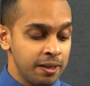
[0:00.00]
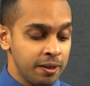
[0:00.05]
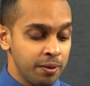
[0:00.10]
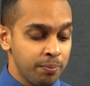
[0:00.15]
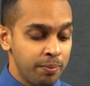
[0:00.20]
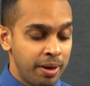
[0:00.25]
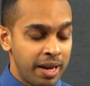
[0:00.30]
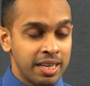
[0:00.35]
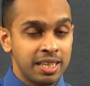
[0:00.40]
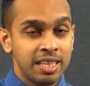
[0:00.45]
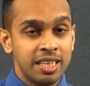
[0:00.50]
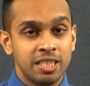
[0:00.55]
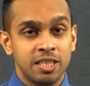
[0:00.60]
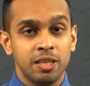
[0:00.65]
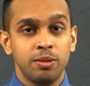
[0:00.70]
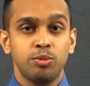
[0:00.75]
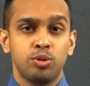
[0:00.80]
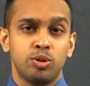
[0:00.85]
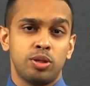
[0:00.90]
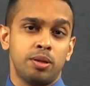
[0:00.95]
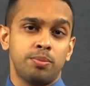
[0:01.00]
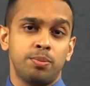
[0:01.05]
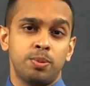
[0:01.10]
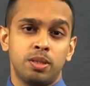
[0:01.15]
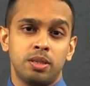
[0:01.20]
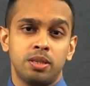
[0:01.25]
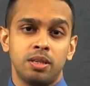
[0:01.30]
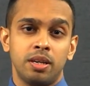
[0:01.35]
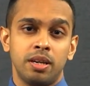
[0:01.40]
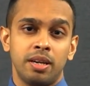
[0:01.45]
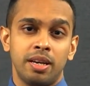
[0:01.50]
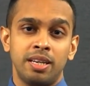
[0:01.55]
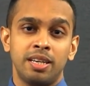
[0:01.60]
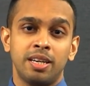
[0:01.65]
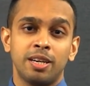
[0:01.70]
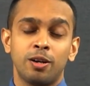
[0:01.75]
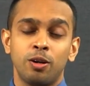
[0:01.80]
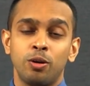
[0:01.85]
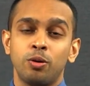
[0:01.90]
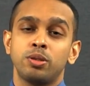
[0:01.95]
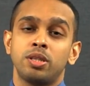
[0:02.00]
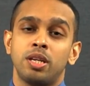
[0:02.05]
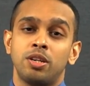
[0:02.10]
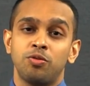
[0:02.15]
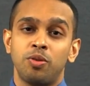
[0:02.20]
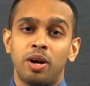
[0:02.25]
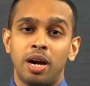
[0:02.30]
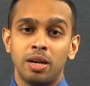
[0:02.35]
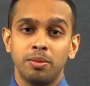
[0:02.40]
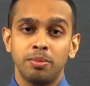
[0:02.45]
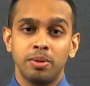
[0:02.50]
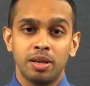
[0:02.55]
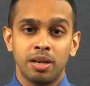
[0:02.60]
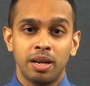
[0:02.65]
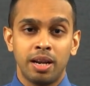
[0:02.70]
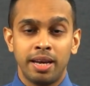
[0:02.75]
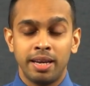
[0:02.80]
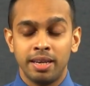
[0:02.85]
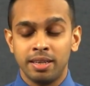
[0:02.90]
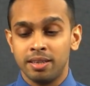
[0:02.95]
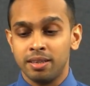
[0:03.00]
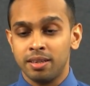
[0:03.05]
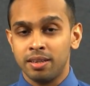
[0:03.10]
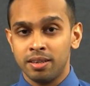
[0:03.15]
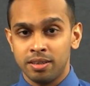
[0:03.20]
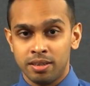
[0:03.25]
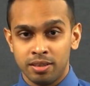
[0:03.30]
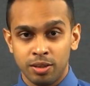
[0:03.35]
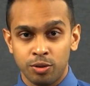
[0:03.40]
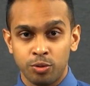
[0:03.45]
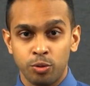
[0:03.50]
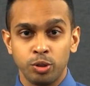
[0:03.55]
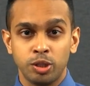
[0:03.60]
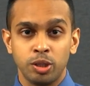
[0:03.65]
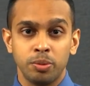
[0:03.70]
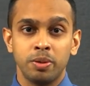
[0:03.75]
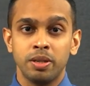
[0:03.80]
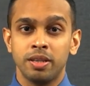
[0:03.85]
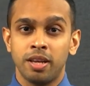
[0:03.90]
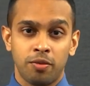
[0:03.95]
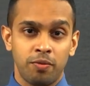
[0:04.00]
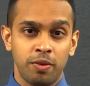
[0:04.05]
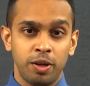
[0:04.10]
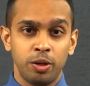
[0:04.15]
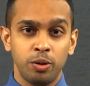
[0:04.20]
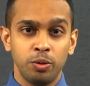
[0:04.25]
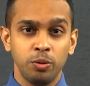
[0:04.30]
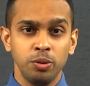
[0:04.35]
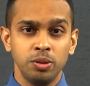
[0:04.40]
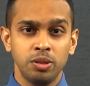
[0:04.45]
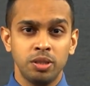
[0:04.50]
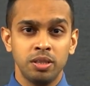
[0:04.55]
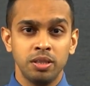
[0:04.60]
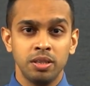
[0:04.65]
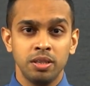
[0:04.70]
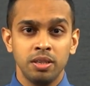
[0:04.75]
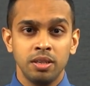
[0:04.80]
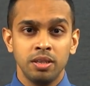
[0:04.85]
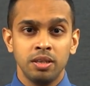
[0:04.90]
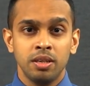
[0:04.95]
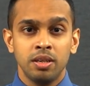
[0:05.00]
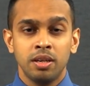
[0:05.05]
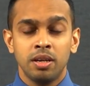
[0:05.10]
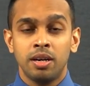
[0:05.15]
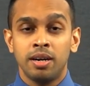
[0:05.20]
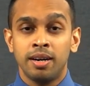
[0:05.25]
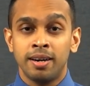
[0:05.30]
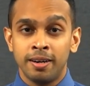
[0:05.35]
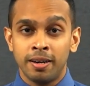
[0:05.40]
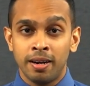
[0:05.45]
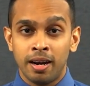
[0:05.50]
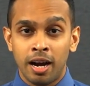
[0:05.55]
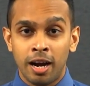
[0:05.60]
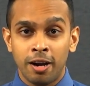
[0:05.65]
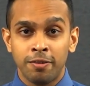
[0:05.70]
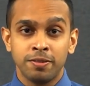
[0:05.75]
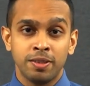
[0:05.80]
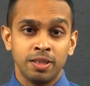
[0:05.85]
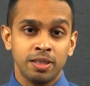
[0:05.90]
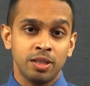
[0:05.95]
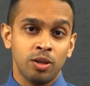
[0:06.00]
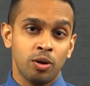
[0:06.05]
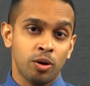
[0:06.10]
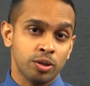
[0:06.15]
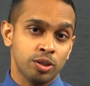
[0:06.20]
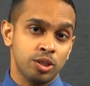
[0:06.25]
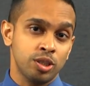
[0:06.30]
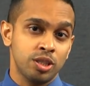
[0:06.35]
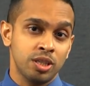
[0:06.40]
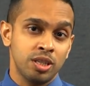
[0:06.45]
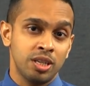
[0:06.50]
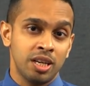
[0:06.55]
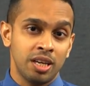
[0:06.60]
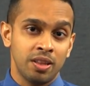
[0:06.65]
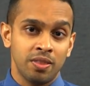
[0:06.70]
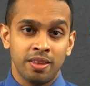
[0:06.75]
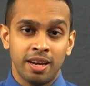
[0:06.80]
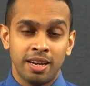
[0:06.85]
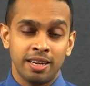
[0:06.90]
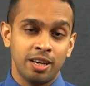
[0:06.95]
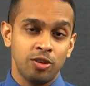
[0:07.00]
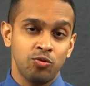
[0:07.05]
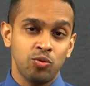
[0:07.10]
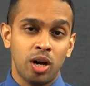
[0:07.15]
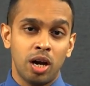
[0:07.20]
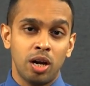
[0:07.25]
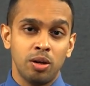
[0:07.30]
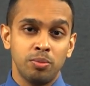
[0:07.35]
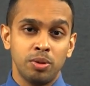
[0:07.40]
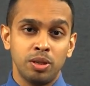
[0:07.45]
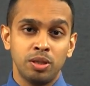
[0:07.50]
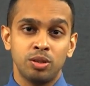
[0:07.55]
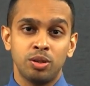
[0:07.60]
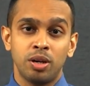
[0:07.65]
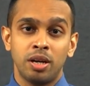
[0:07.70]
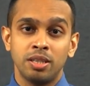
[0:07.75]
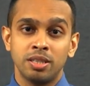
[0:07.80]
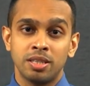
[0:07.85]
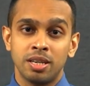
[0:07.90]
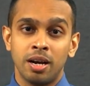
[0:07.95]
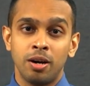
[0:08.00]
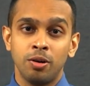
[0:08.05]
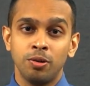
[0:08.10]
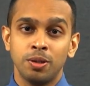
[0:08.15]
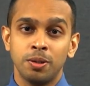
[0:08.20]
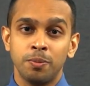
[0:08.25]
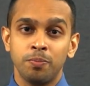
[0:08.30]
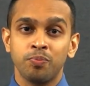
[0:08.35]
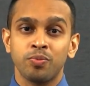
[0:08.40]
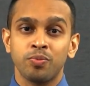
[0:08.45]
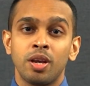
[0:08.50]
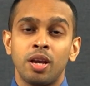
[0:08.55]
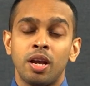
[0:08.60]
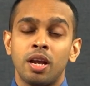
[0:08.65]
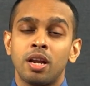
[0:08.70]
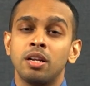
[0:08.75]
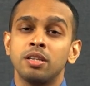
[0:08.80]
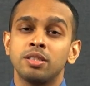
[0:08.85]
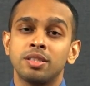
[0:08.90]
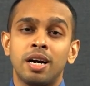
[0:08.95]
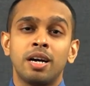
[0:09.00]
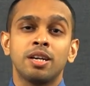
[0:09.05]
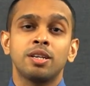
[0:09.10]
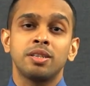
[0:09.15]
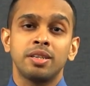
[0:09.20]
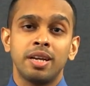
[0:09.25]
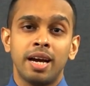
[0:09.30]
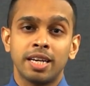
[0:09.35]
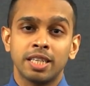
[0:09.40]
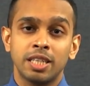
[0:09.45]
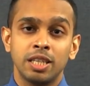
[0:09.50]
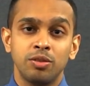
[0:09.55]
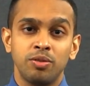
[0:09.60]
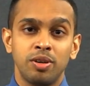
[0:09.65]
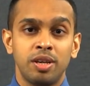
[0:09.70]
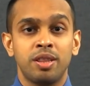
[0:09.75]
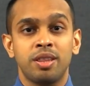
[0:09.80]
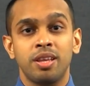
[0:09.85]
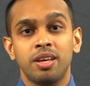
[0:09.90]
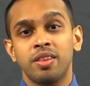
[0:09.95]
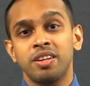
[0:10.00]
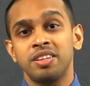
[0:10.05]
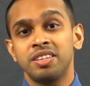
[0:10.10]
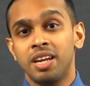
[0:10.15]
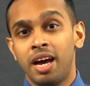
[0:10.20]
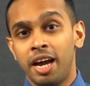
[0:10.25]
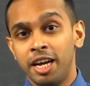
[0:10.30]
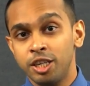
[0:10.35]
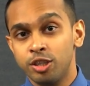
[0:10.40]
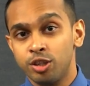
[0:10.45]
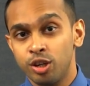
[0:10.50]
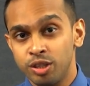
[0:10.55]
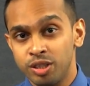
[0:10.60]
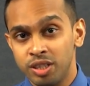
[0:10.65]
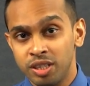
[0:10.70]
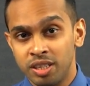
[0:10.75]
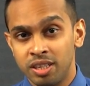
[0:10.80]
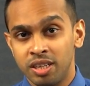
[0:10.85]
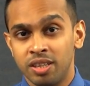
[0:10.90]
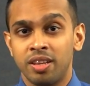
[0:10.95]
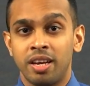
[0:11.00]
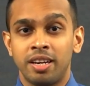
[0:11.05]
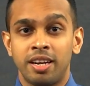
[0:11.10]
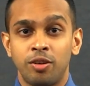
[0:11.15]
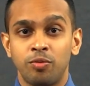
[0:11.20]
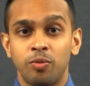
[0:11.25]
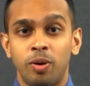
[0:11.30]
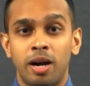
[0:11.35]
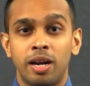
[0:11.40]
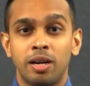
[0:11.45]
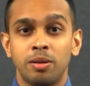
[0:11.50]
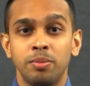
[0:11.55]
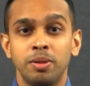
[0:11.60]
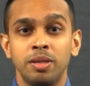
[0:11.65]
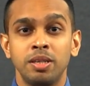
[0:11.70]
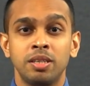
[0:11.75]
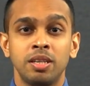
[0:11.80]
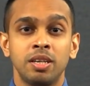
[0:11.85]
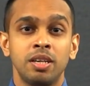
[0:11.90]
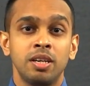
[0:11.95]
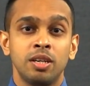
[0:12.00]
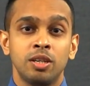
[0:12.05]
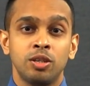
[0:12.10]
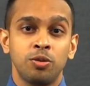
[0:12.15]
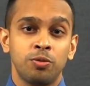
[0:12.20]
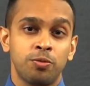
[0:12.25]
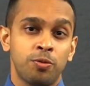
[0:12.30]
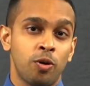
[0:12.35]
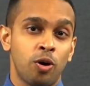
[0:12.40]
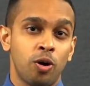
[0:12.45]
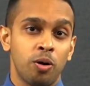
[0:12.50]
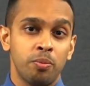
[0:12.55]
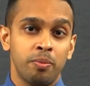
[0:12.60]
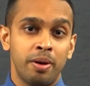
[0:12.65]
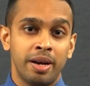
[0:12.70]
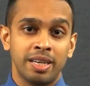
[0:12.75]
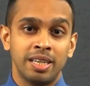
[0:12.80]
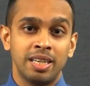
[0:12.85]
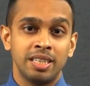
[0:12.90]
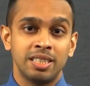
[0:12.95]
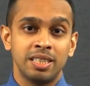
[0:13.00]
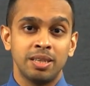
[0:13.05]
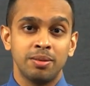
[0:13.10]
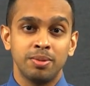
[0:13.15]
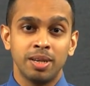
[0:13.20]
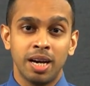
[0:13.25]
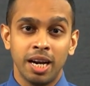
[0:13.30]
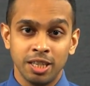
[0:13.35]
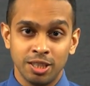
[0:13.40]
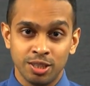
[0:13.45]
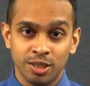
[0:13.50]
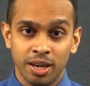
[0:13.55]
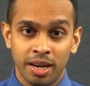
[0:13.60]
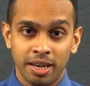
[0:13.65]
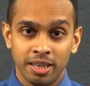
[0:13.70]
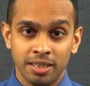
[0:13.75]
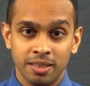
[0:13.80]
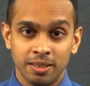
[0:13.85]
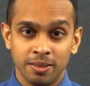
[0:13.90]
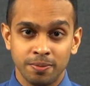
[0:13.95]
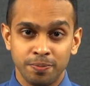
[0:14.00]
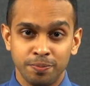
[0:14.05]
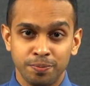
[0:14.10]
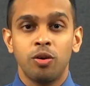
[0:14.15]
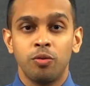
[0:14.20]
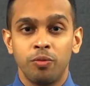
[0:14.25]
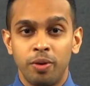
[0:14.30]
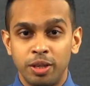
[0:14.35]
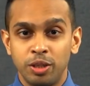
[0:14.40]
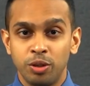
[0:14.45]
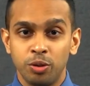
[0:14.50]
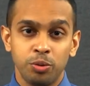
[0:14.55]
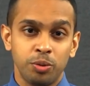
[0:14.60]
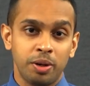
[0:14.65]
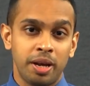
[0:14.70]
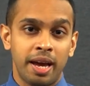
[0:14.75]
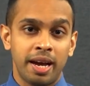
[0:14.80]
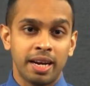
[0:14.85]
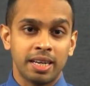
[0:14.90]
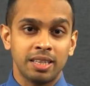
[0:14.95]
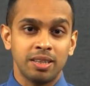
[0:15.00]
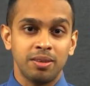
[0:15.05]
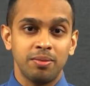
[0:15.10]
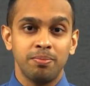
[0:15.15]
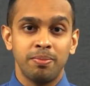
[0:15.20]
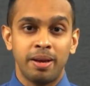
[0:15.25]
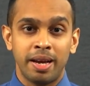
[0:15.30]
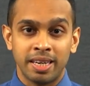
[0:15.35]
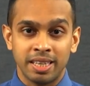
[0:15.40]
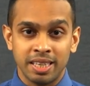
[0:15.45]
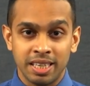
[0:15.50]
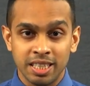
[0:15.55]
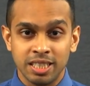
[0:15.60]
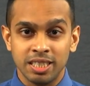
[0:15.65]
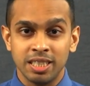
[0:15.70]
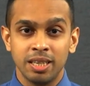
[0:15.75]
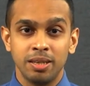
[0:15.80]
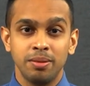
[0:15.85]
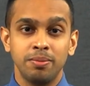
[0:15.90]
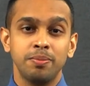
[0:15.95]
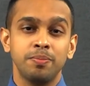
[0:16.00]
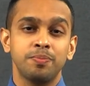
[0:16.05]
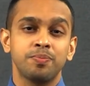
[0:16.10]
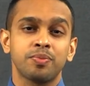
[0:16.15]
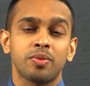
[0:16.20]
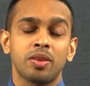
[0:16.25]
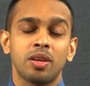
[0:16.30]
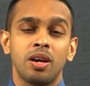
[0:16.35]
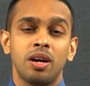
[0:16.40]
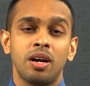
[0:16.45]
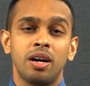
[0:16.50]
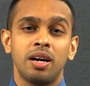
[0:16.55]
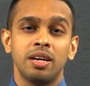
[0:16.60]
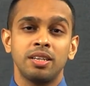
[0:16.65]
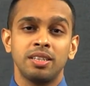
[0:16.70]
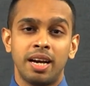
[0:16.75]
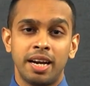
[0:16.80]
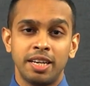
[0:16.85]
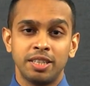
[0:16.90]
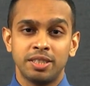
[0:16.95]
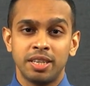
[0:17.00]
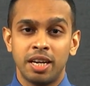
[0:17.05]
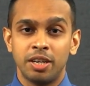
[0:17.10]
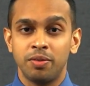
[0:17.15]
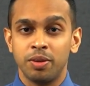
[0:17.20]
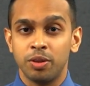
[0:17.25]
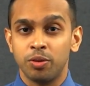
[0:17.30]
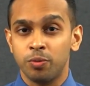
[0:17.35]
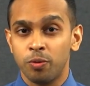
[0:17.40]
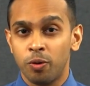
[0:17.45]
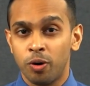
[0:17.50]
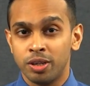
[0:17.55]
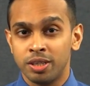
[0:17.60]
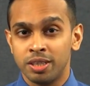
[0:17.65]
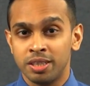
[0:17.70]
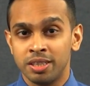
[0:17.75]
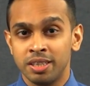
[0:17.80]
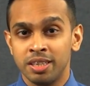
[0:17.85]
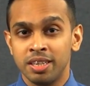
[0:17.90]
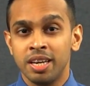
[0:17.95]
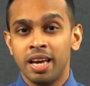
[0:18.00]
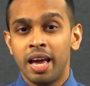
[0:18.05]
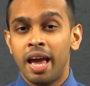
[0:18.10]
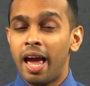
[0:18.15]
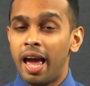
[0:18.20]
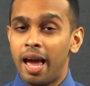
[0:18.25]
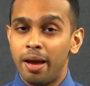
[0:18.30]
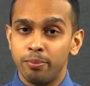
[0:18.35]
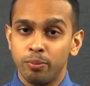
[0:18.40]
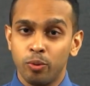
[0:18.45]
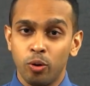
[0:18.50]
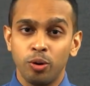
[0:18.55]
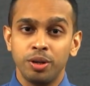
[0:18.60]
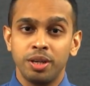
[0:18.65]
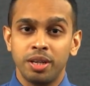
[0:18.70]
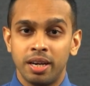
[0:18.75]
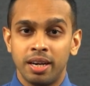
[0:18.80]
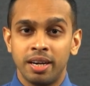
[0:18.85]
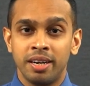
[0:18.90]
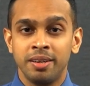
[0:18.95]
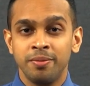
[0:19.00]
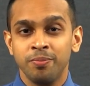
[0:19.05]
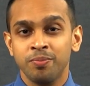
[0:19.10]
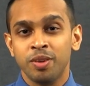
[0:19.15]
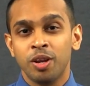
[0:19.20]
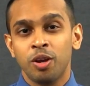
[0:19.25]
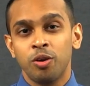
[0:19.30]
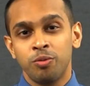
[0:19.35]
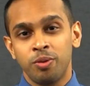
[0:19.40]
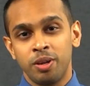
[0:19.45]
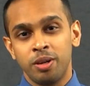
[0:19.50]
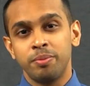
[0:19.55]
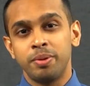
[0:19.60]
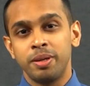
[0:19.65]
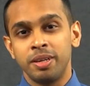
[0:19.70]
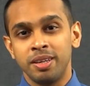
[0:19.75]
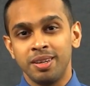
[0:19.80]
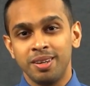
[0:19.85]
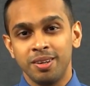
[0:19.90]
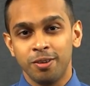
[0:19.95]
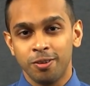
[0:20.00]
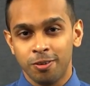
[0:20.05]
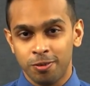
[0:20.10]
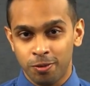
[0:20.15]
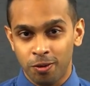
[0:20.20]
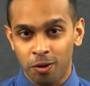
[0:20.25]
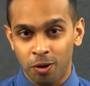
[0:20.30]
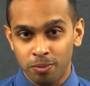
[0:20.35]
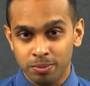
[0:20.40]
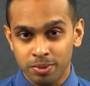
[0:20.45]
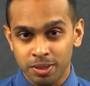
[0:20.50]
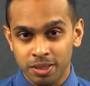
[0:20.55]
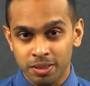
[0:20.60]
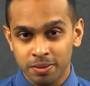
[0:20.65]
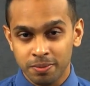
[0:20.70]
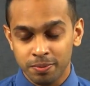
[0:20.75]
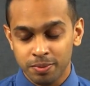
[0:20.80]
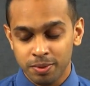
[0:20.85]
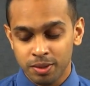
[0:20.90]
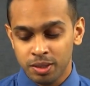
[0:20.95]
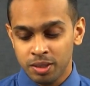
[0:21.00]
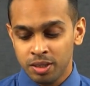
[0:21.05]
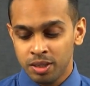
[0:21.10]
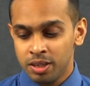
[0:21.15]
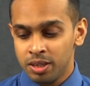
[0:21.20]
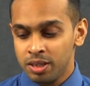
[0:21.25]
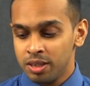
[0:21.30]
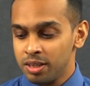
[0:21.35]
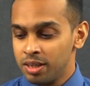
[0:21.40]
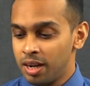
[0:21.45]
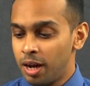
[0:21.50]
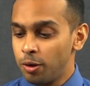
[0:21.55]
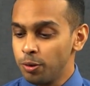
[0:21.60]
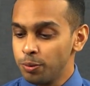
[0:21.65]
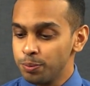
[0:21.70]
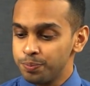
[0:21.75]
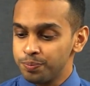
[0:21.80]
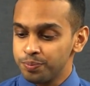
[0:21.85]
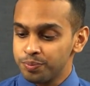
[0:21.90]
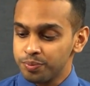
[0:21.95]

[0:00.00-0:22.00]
magnesium strips in a closed environment like the crucible that we used, after the oxygen in that environment runs out, it will start reacting with the nitrogen in that environment to form magnesium nitride. When you react magnesium nitride with water, ammonia will be formed. Now,